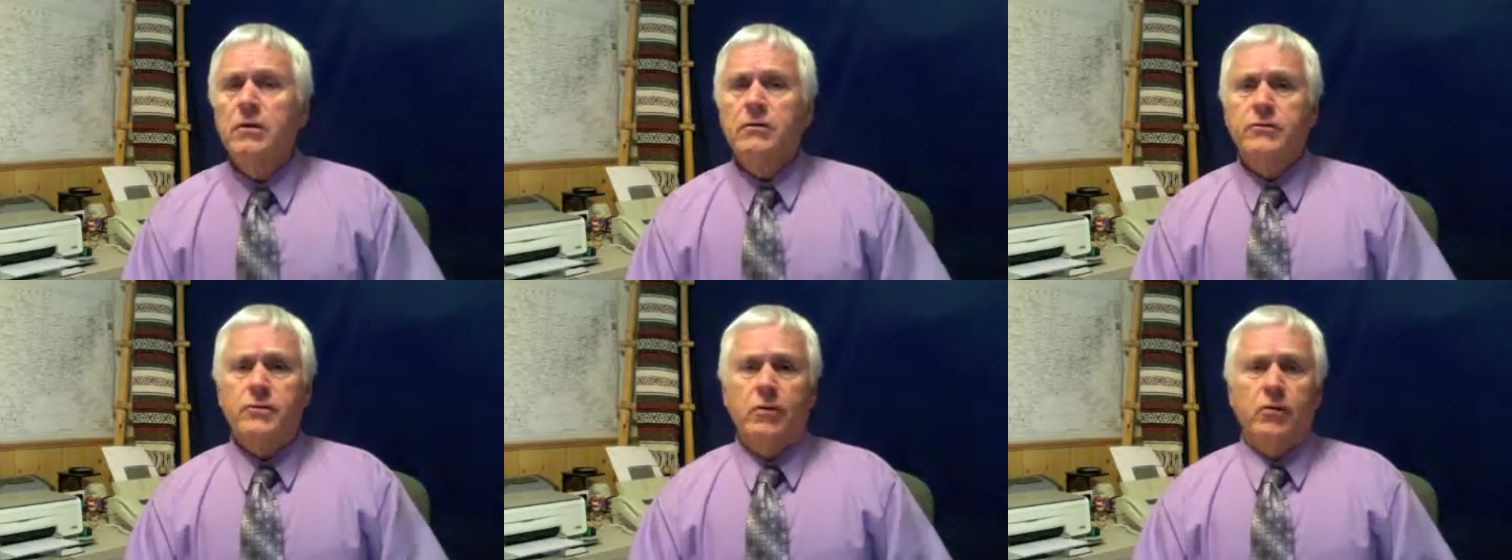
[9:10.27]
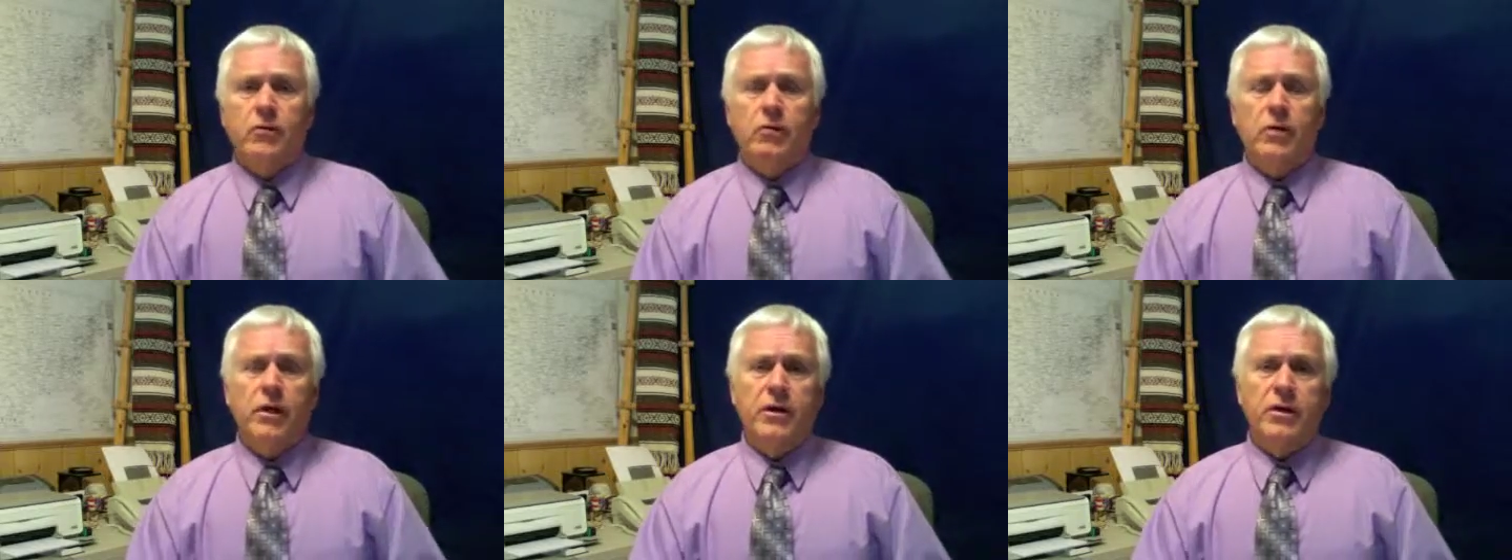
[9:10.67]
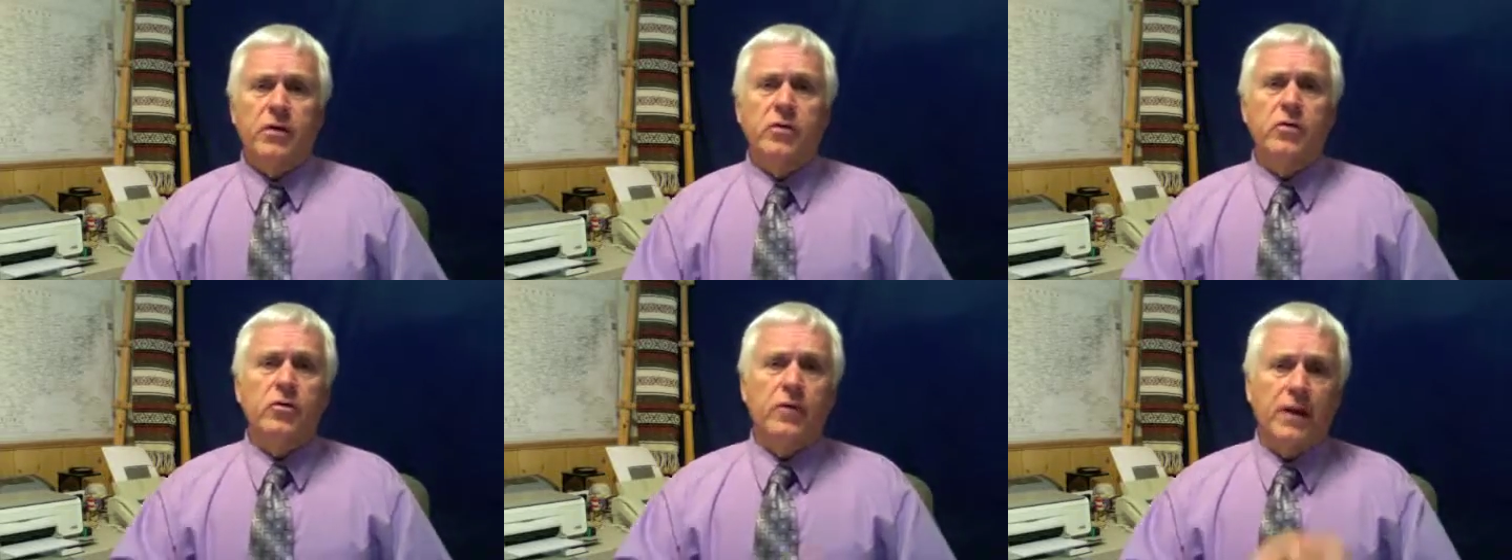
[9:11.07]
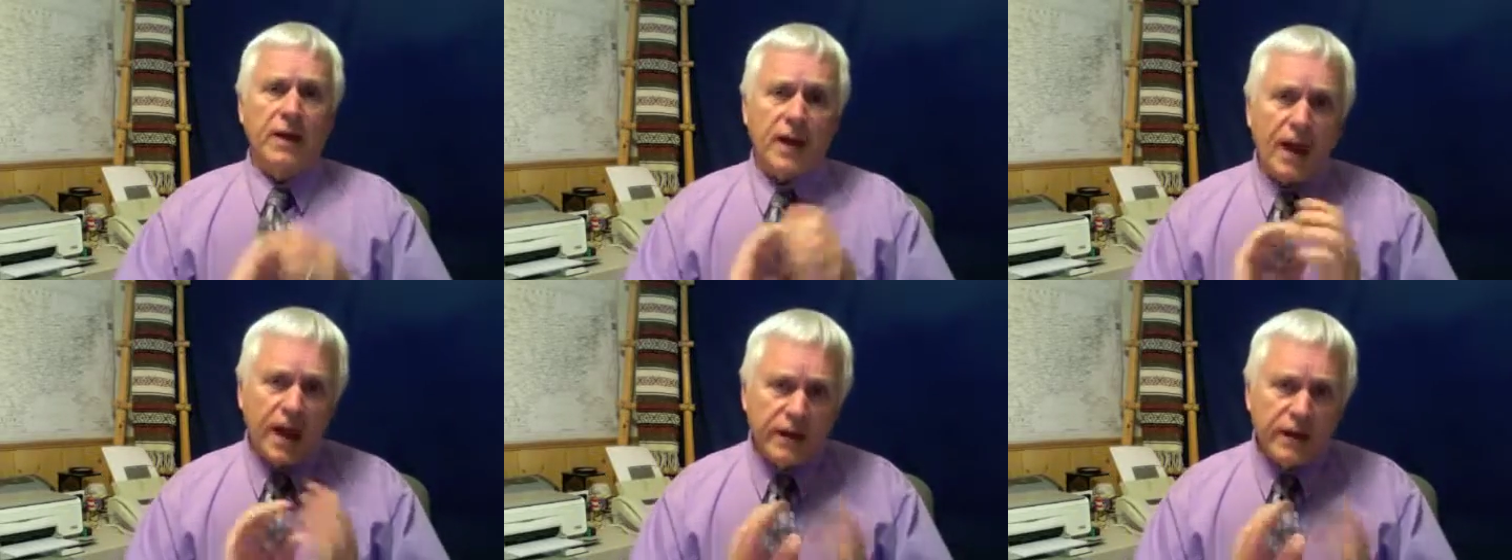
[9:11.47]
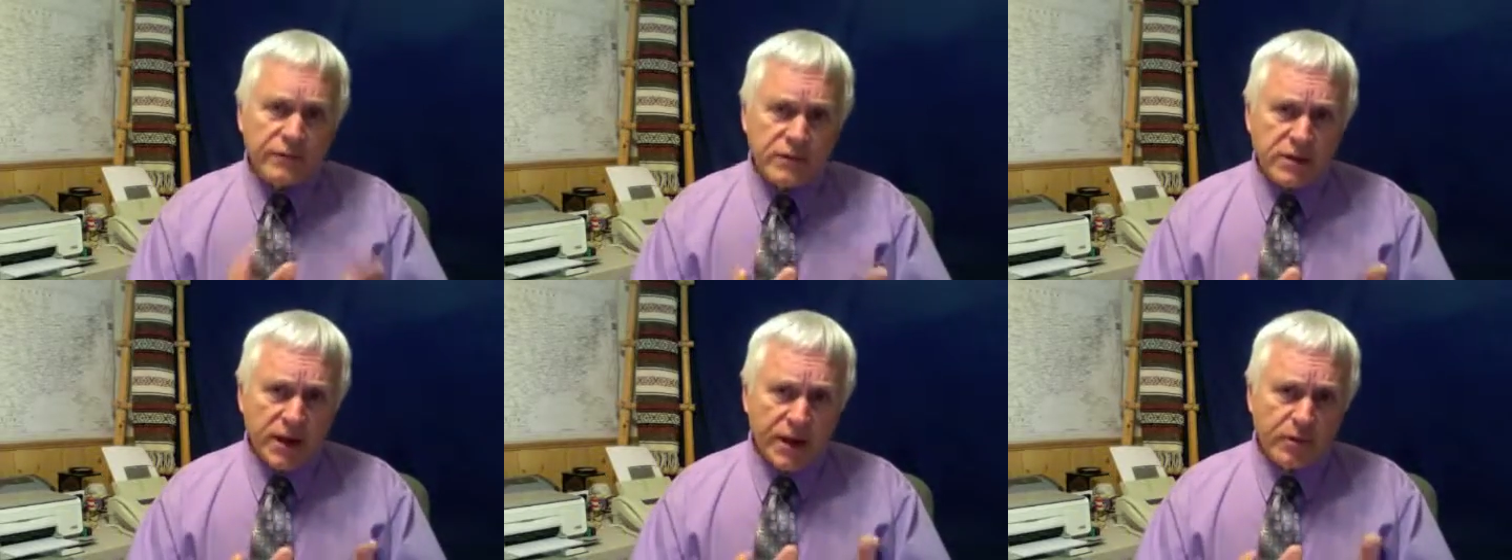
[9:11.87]
So you can do a live
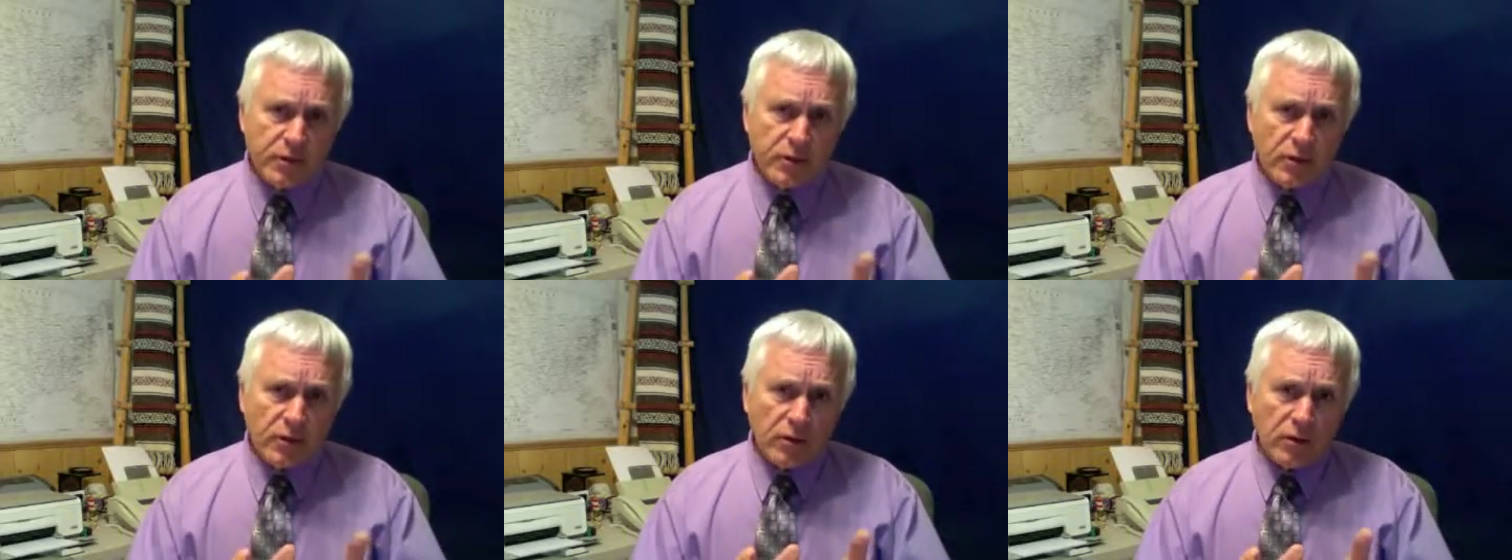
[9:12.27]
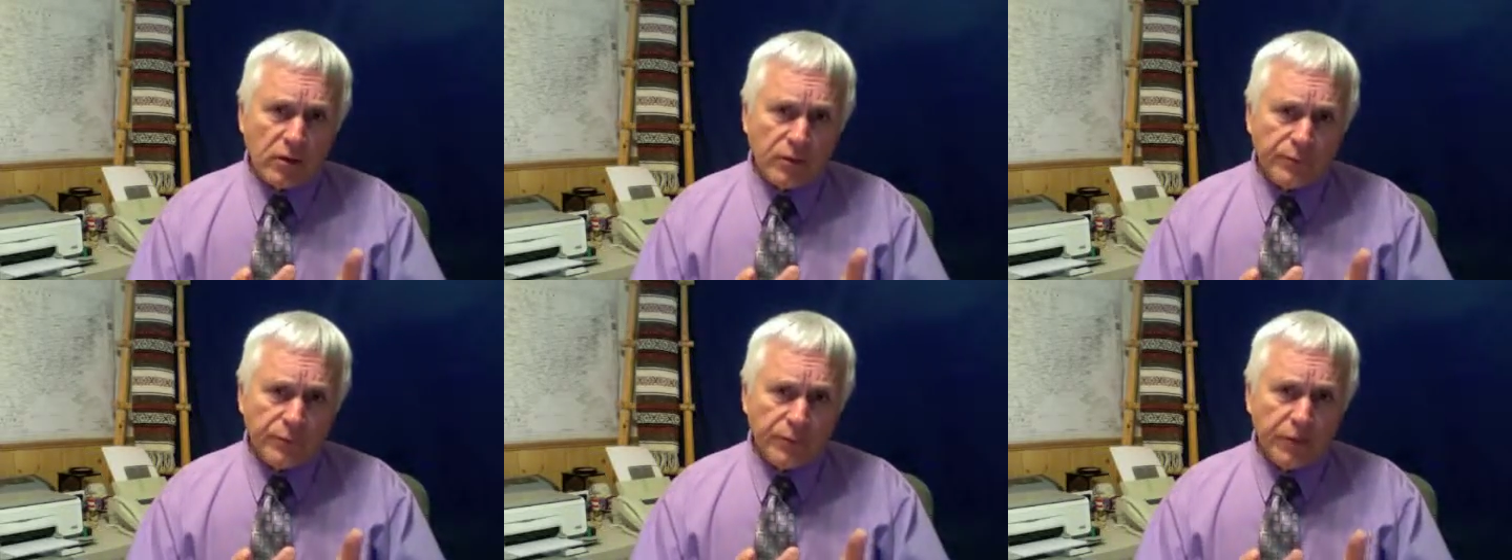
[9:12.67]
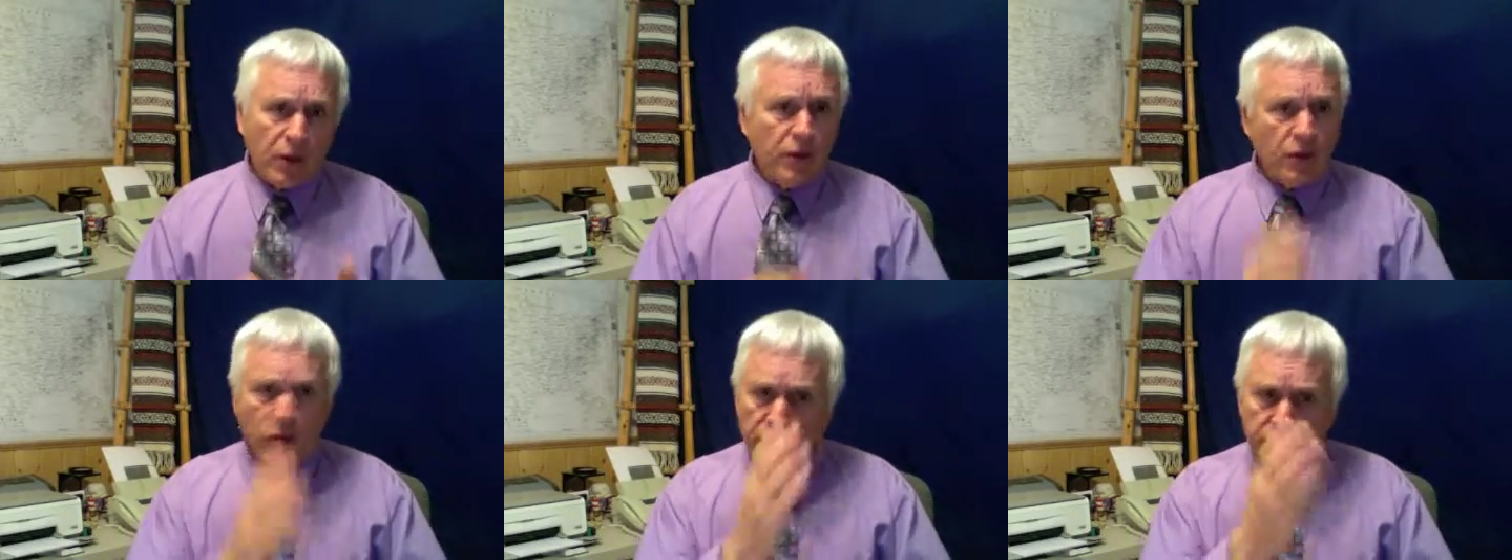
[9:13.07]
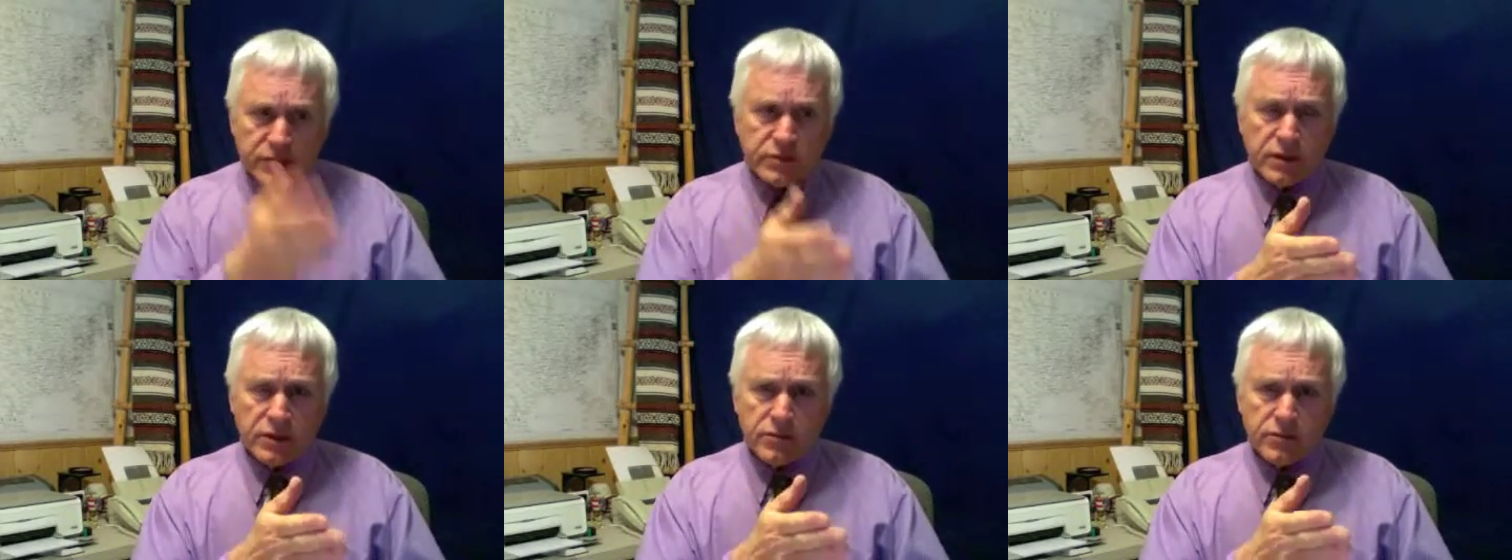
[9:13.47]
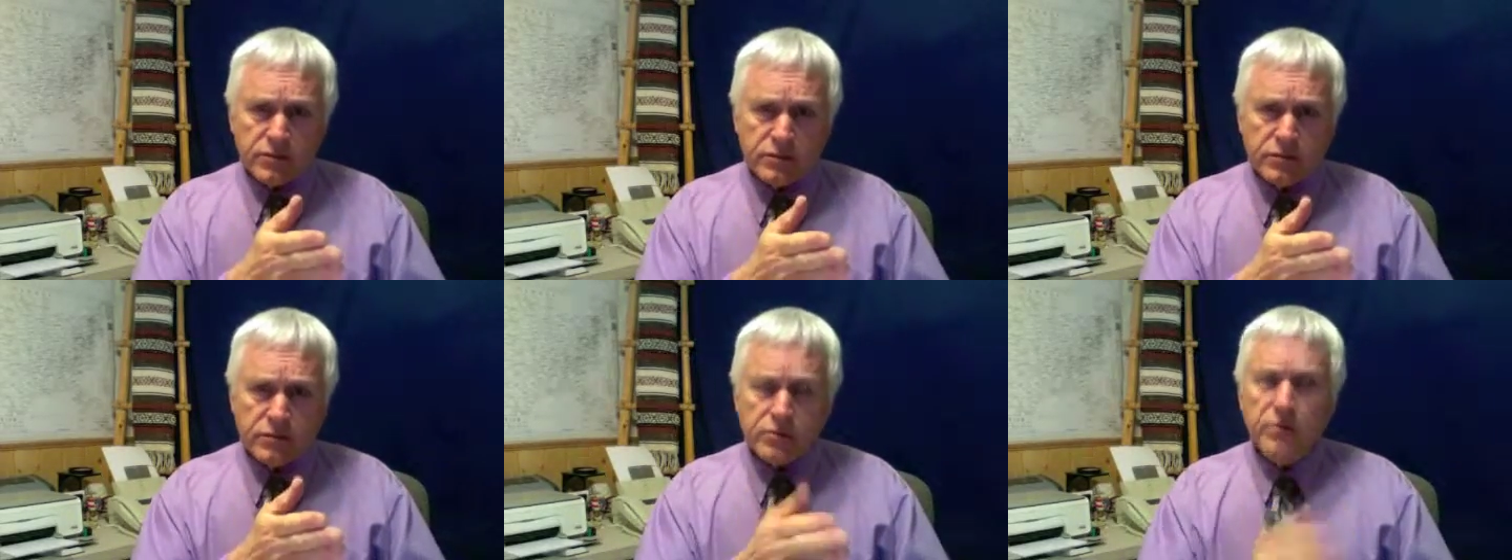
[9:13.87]
Skypinar on all these
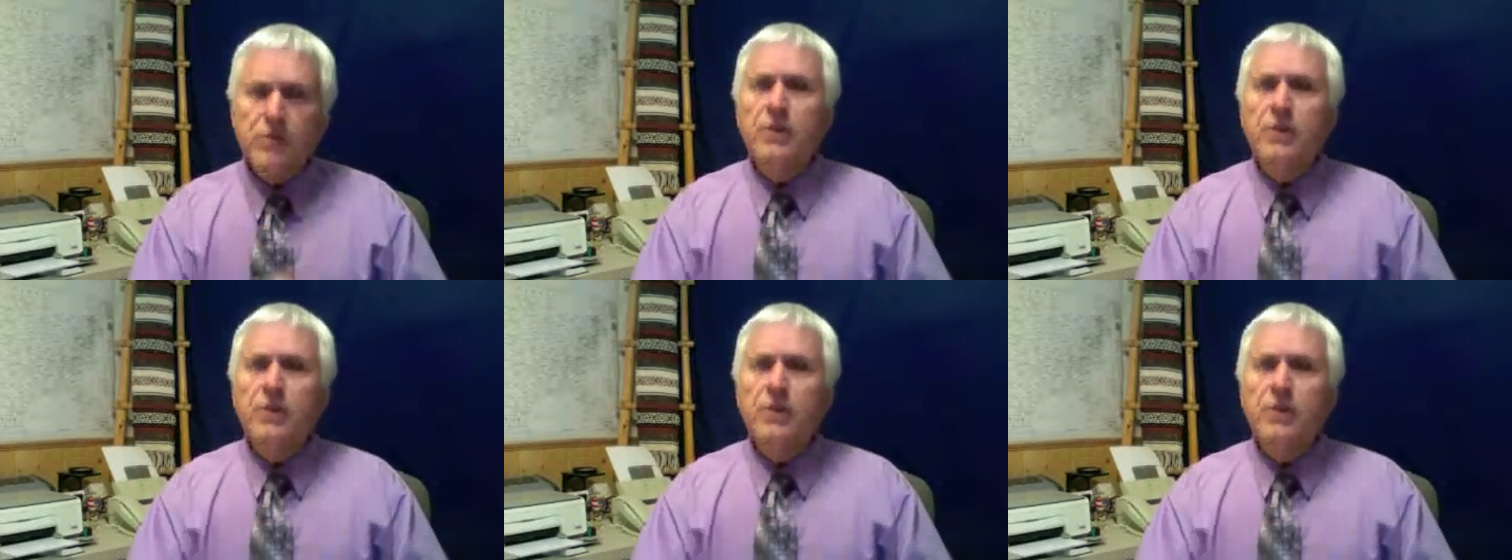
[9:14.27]
sessions,